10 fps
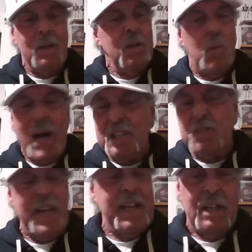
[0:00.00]
Why is
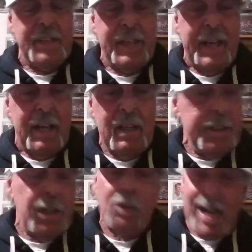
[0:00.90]
Van Gundy there?
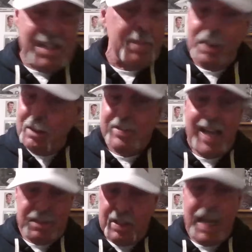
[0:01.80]
Reggie Miller's
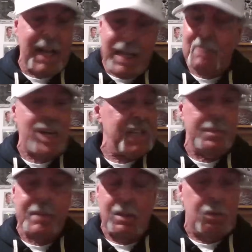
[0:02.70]
actually, I got to give Reggie
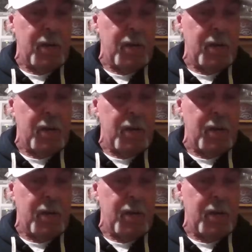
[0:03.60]
Miller credit.